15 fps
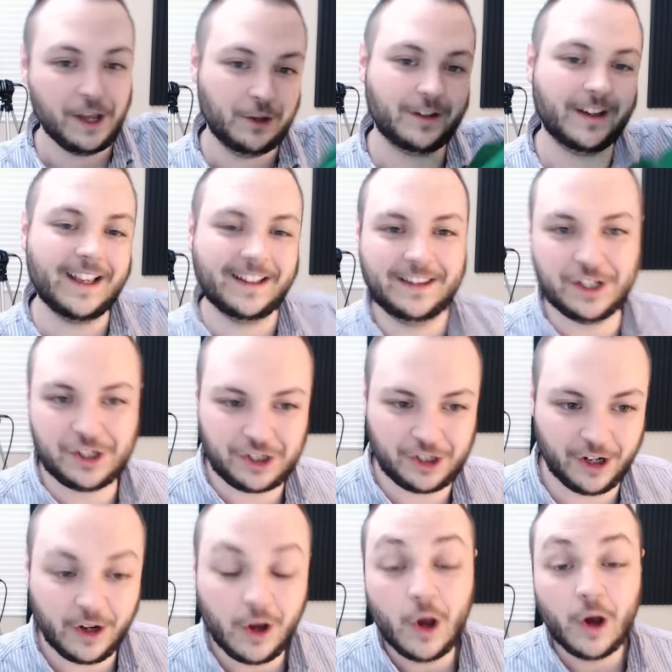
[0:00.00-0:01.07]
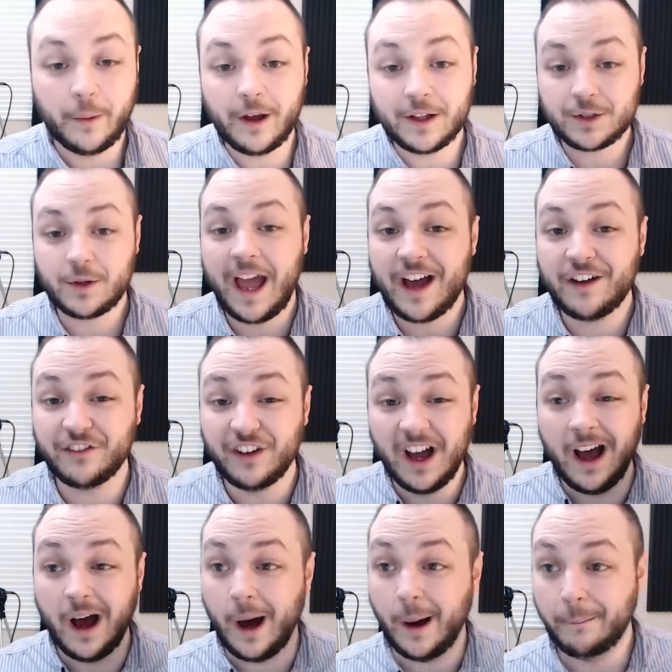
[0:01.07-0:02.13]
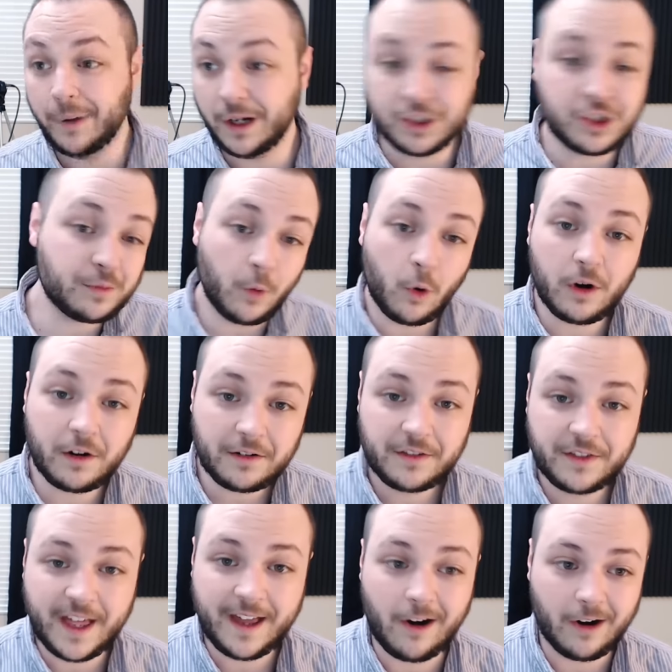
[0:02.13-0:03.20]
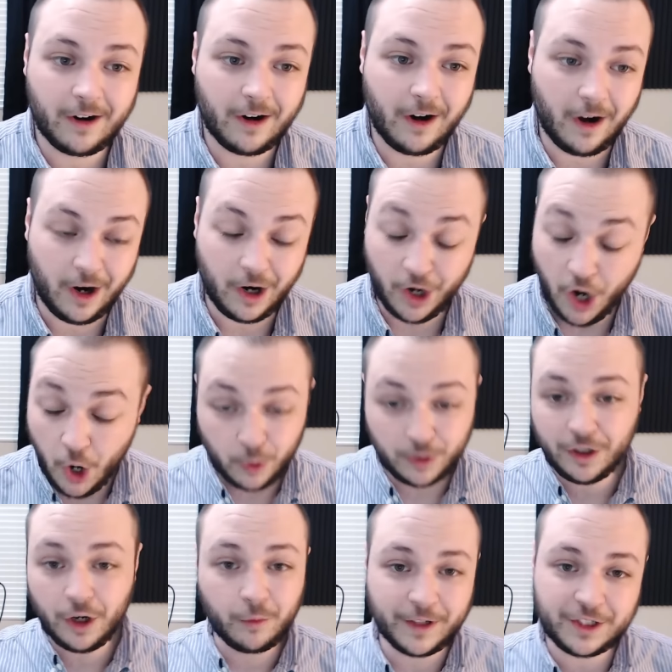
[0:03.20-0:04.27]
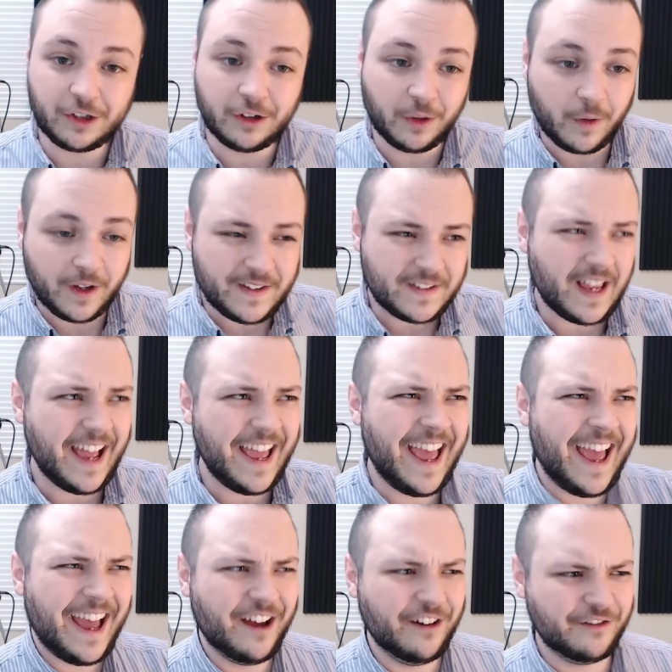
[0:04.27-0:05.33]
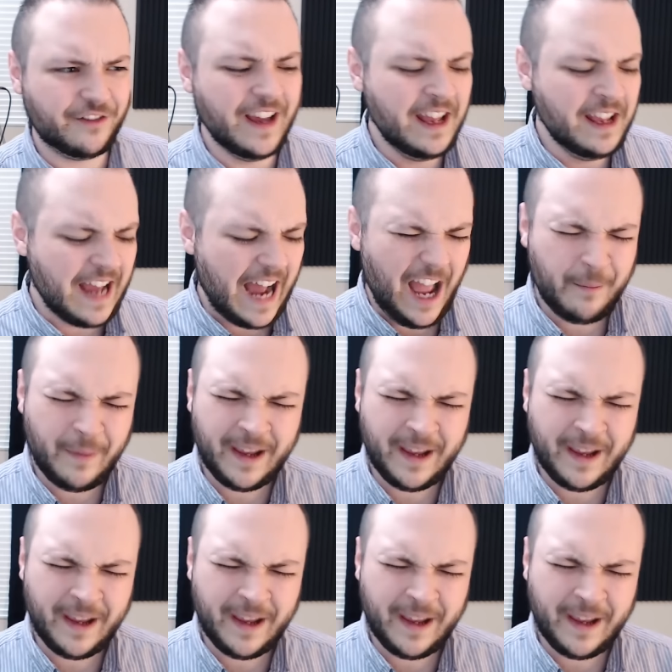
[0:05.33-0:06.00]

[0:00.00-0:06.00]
you can get this shirt. We also have a bunch more that are our own original ones. I